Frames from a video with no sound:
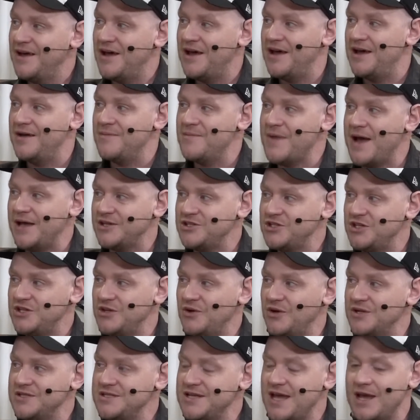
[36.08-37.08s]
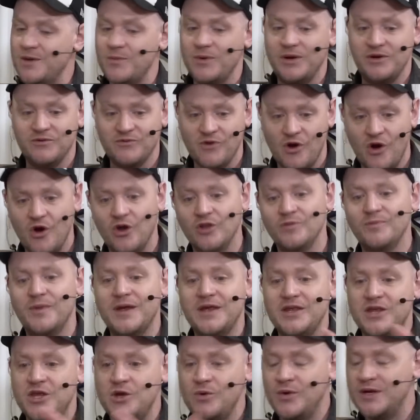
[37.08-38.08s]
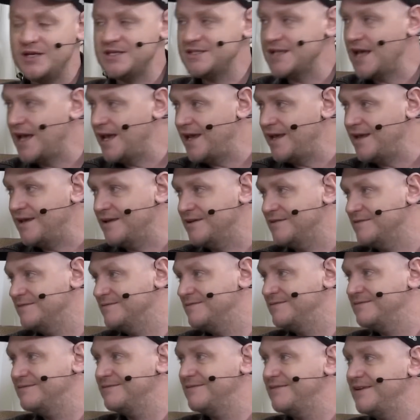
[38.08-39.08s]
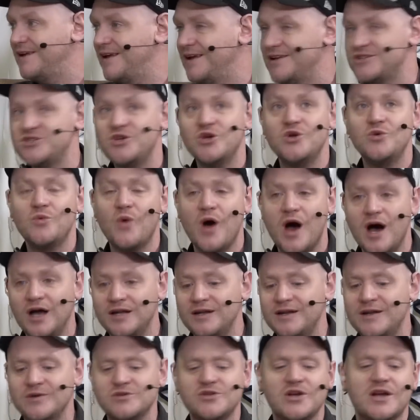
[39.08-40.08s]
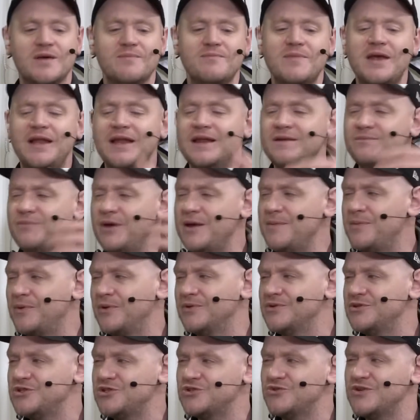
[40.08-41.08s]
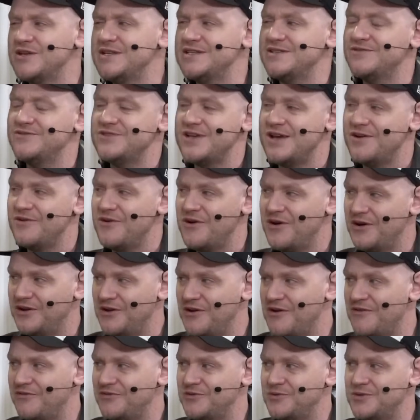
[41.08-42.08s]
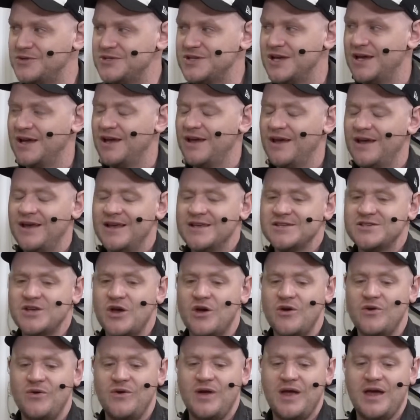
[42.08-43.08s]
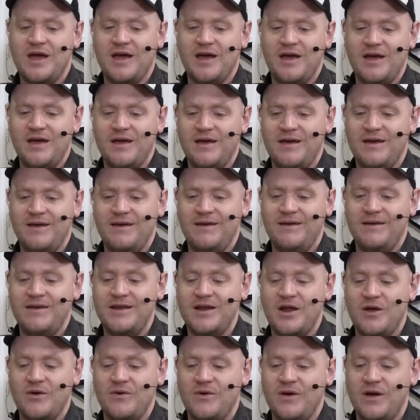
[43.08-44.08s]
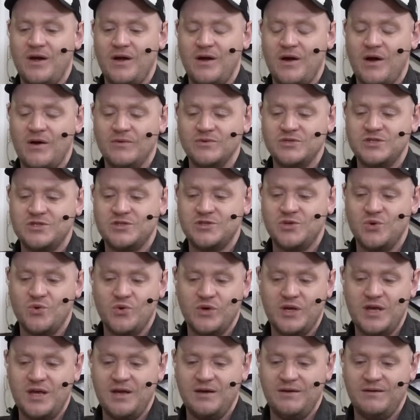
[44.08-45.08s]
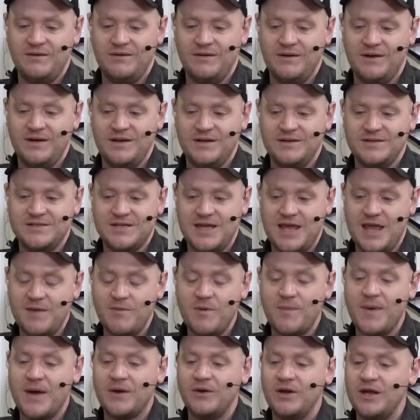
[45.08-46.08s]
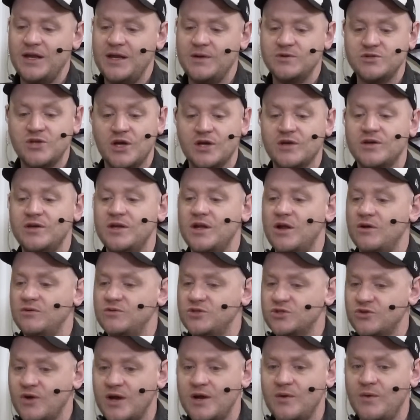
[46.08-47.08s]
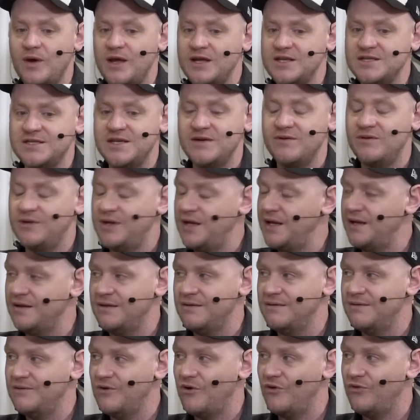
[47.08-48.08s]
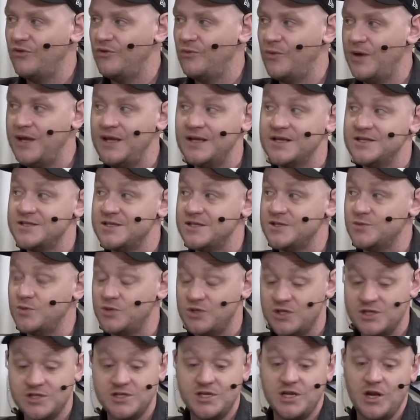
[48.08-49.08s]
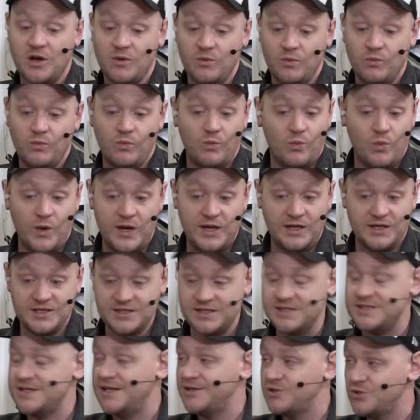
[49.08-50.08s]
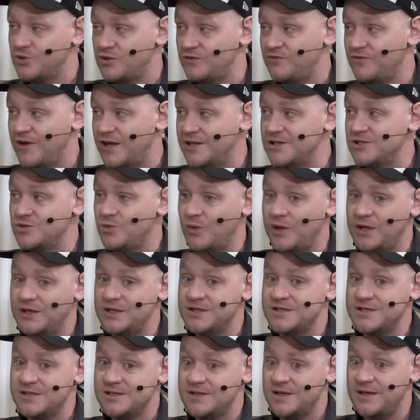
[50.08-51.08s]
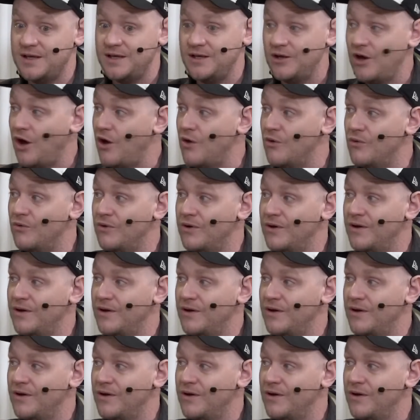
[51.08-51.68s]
match in '98 when Iran beat USA in uh, 2 1, and there was like a million people on the streets of Tehran afterwards. So, uh, you know, I was talking uh, to him about it, and he was like, you know, straight away zeroed in on the weaknesses, which is, you know, weakness in central defence, weakness in goal.